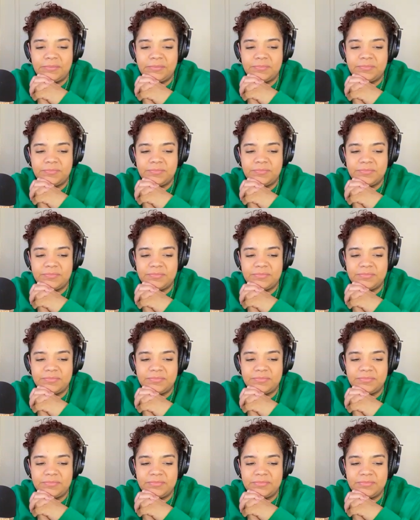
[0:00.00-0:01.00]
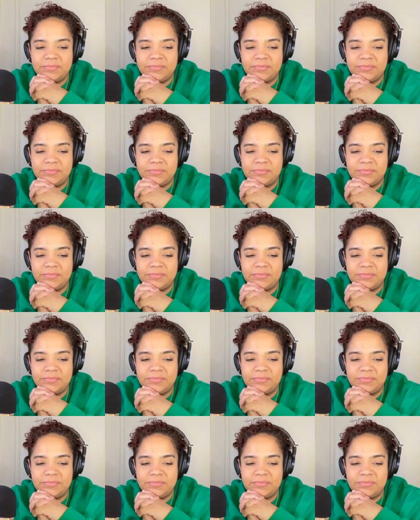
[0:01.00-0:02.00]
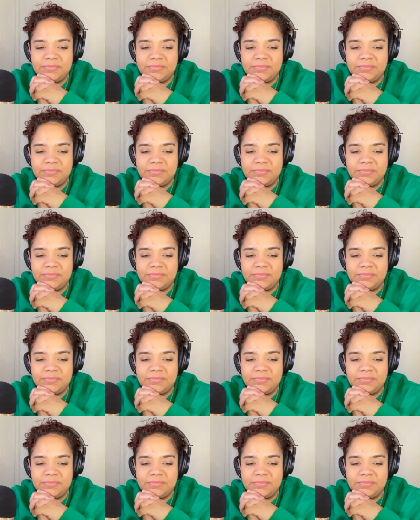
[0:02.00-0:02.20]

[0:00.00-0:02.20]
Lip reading: [no speech]